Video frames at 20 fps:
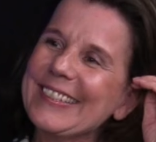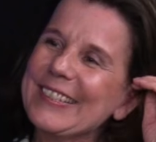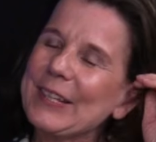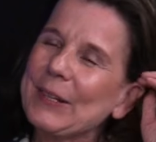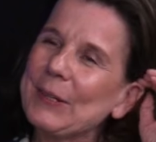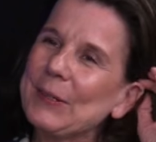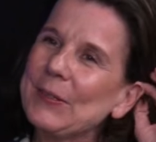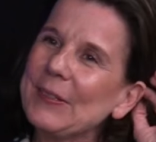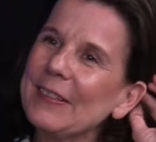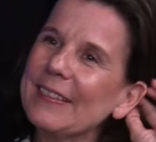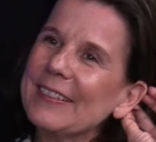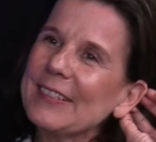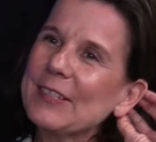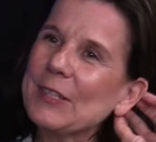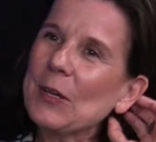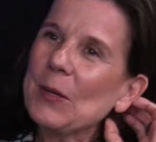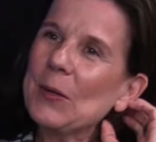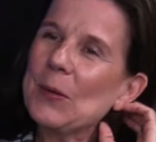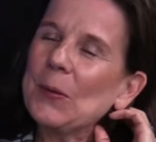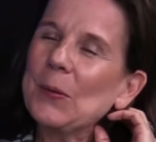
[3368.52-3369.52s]
so
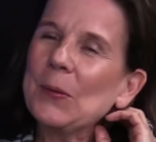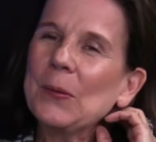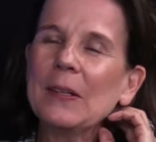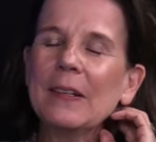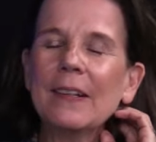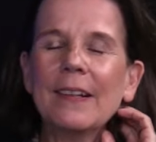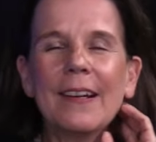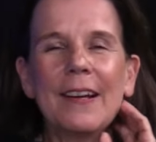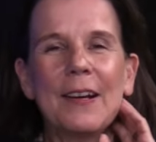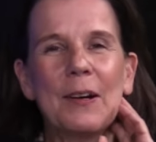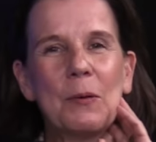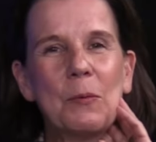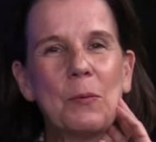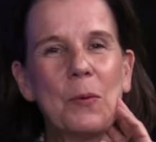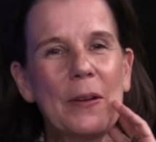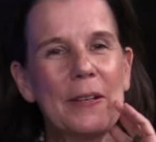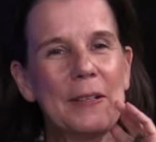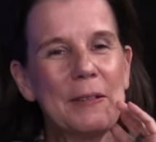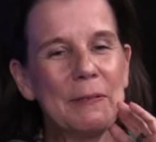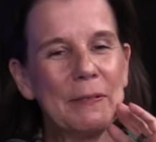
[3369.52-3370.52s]
so
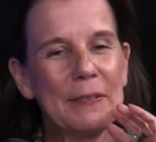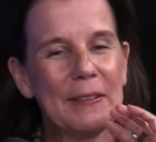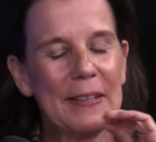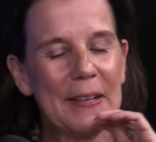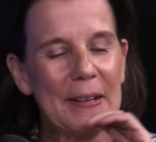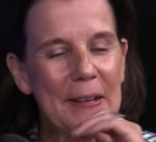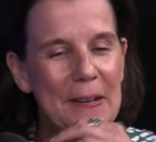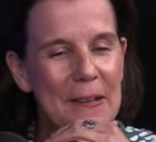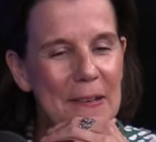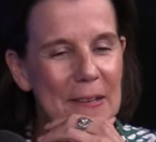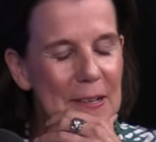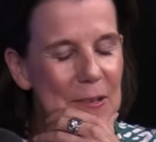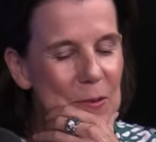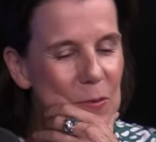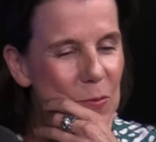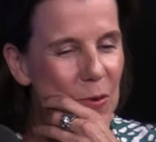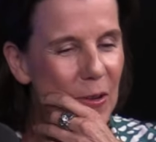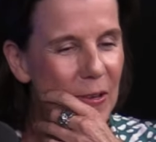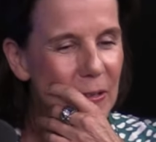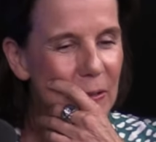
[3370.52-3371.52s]
one of the
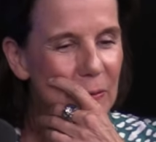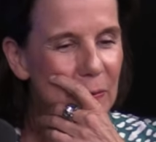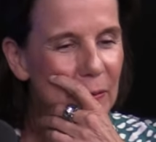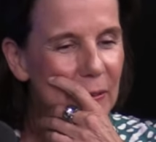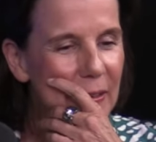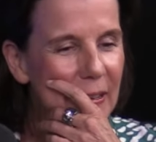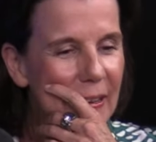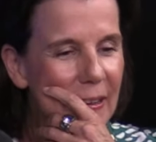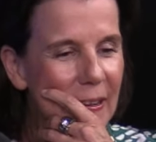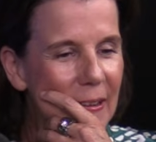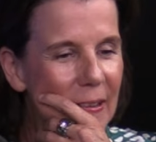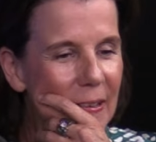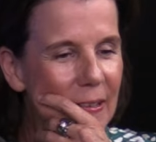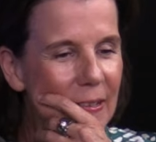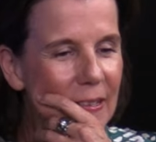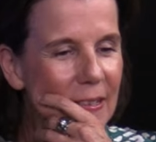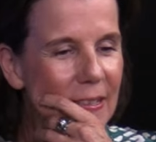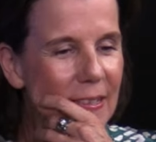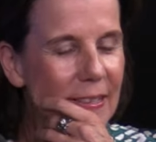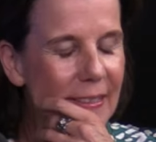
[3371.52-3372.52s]
one of the
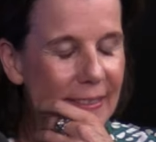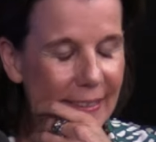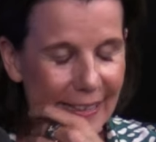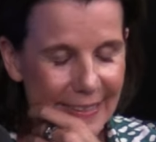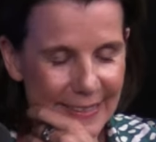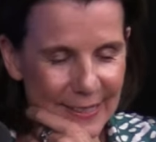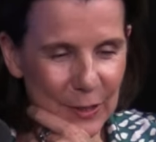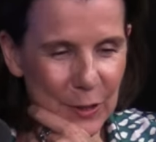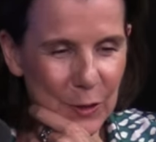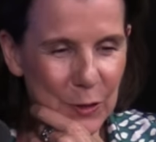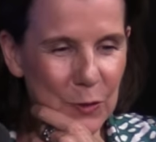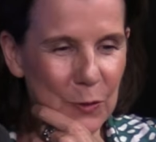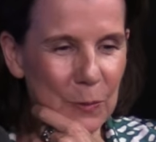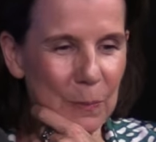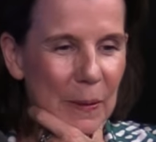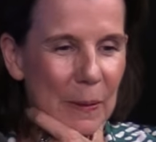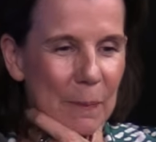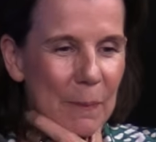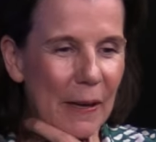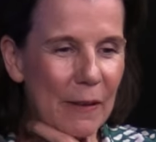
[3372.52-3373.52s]
that's going to
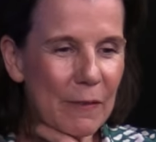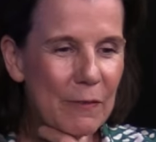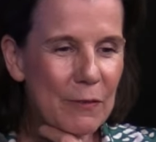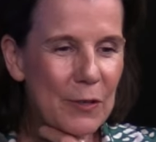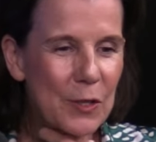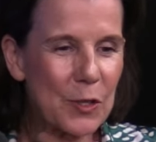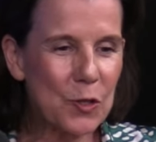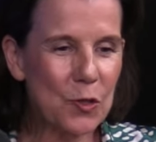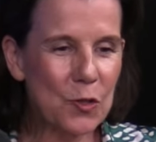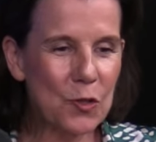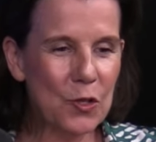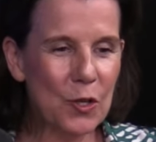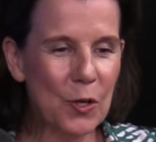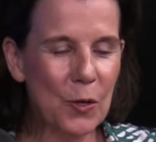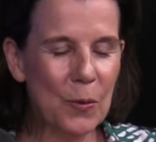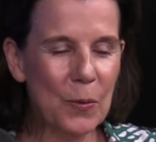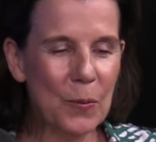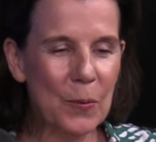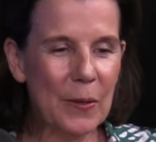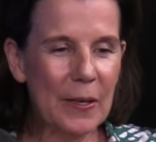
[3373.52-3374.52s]
be my first
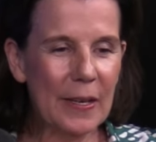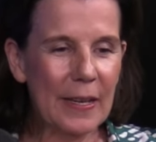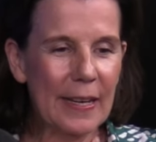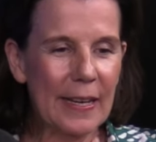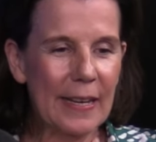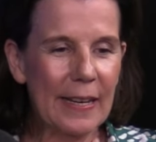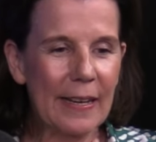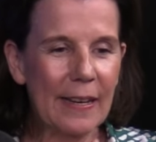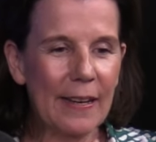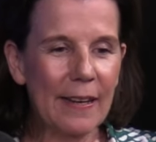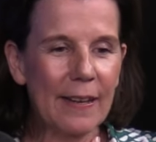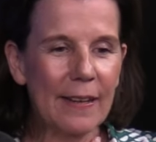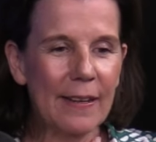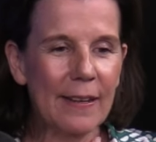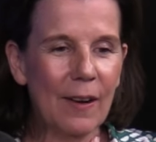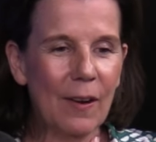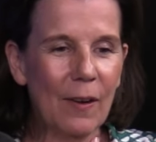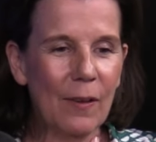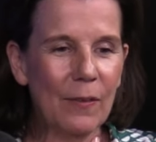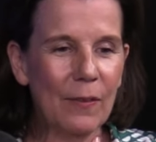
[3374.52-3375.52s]
show in
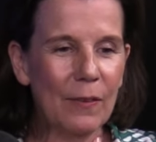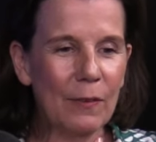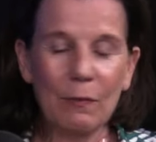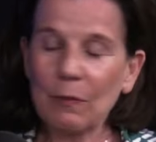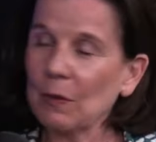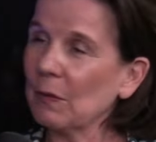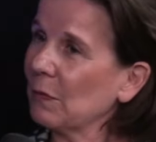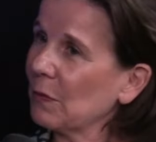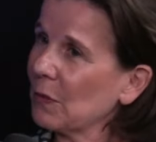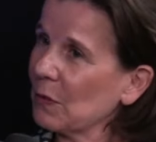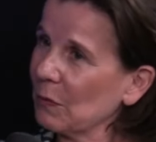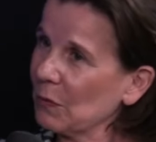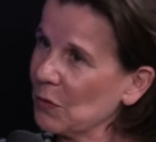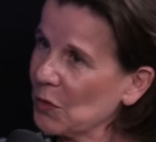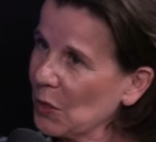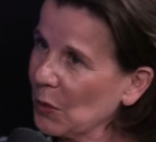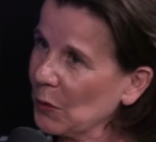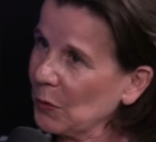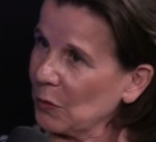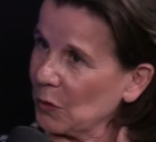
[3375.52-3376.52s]
on the 5th of
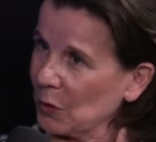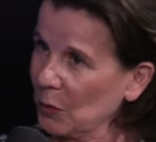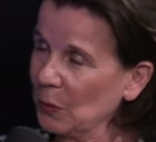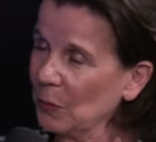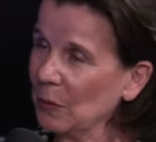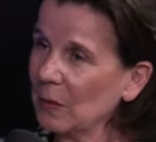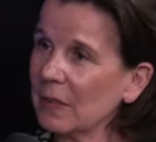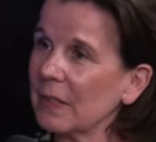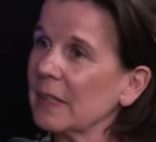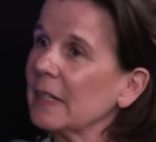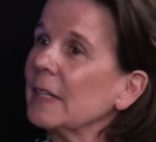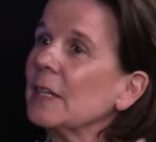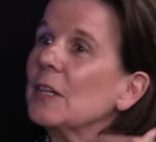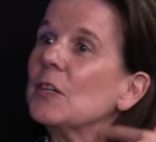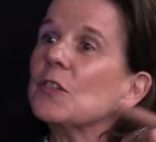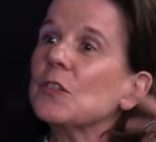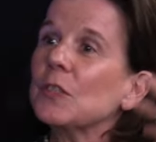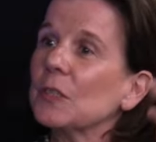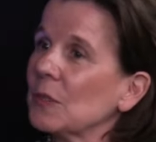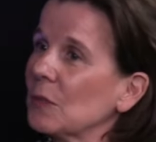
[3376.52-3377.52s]
June mm.
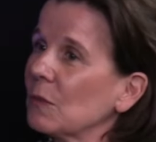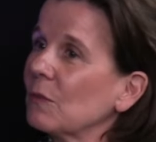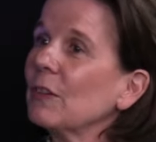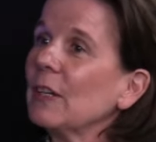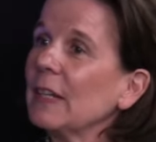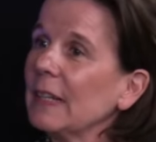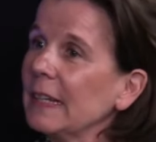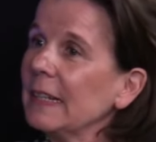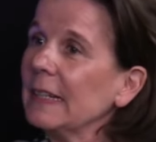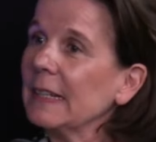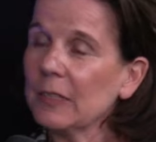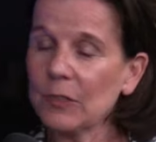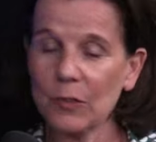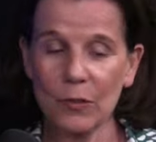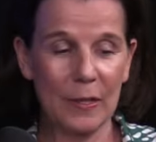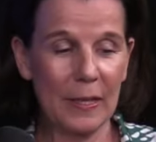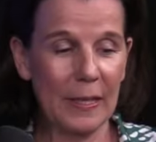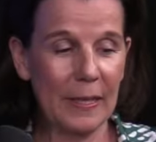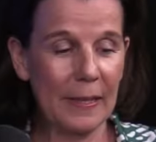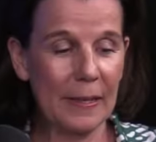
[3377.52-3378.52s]
just really
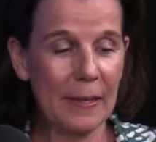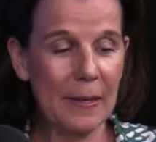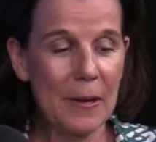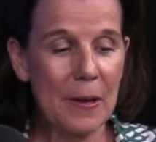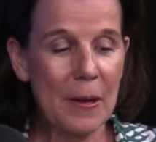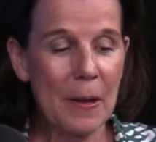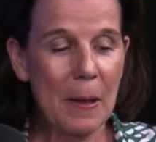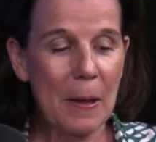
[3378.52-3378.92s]
literally